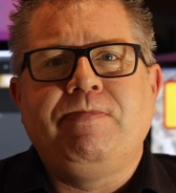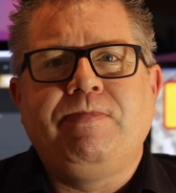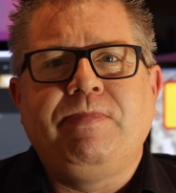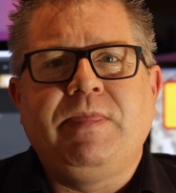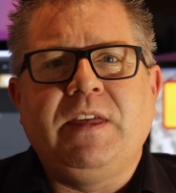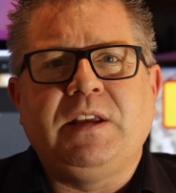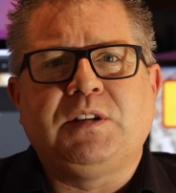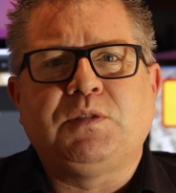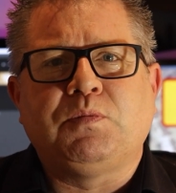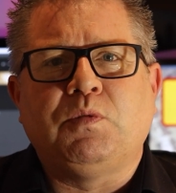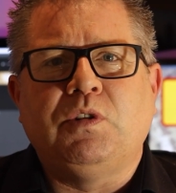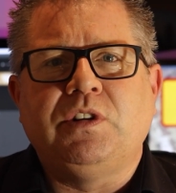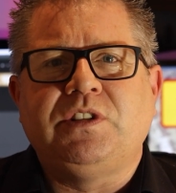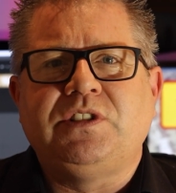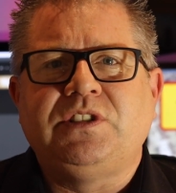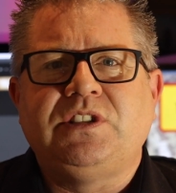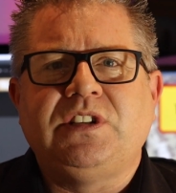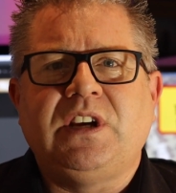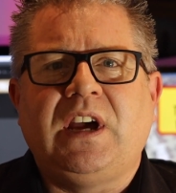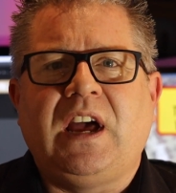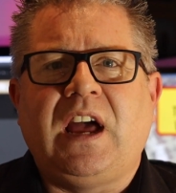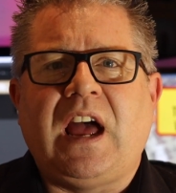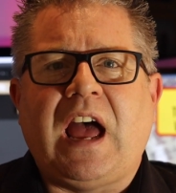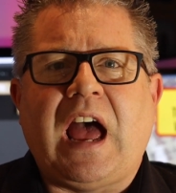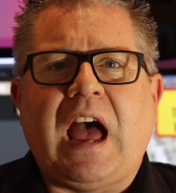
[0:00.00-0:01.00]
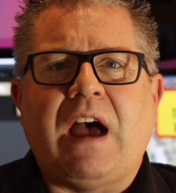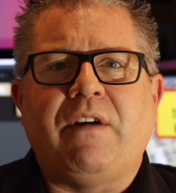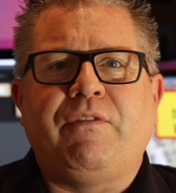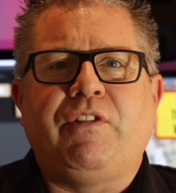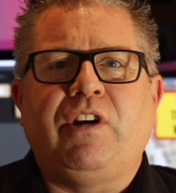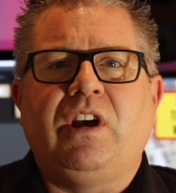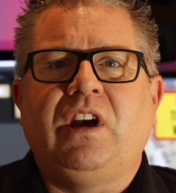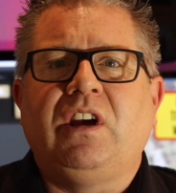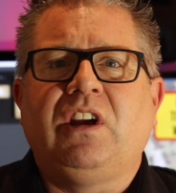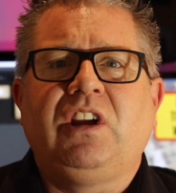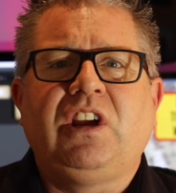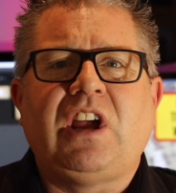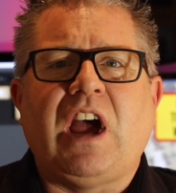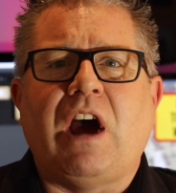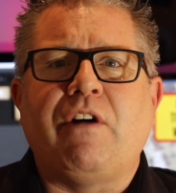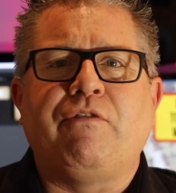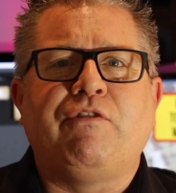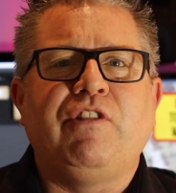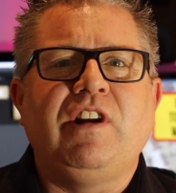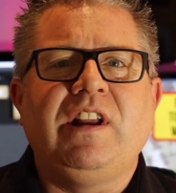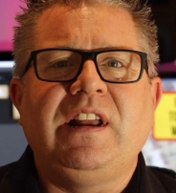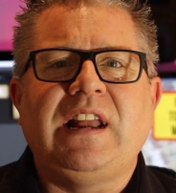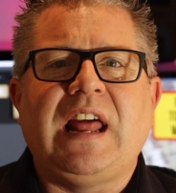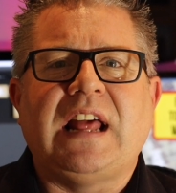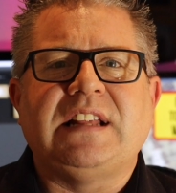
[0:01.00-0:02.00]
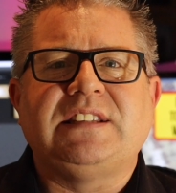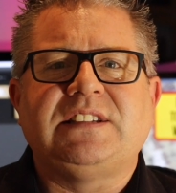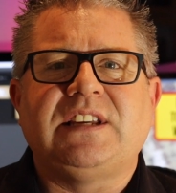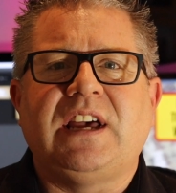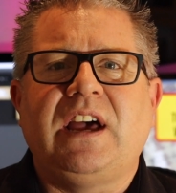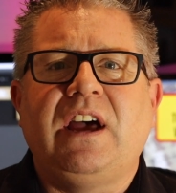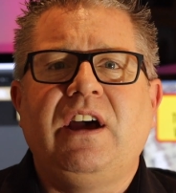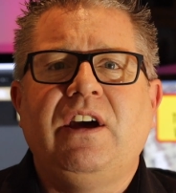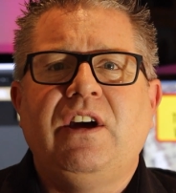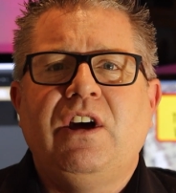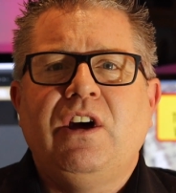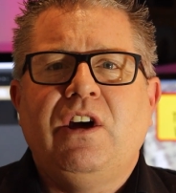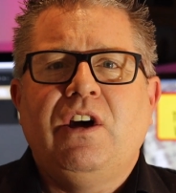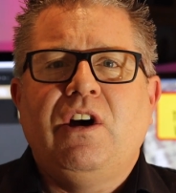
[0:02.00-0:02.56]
This would have a covering letter,